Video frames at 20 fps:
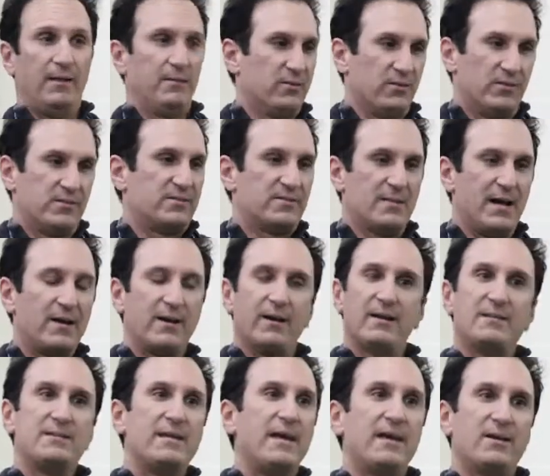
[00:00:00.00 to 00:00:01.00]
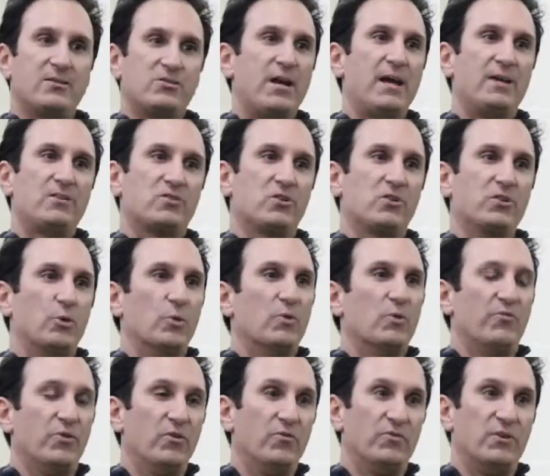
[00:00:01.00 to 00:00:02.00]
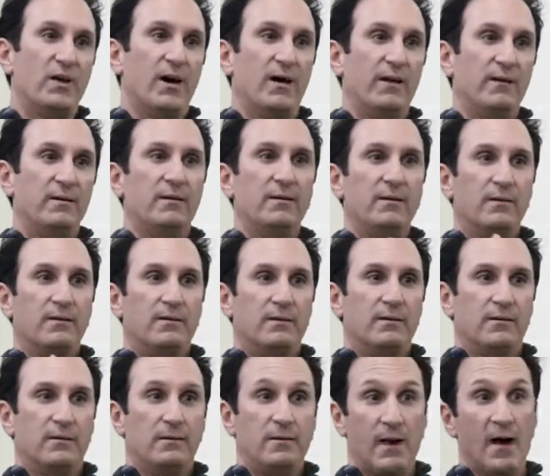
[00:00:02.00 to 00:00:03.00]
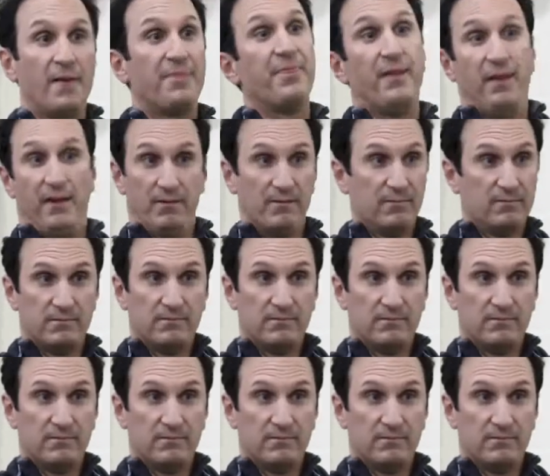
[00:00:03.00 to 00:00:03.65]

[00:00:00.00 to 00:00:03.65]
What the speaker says: they're just not going to take a chance on you if you've done nothing.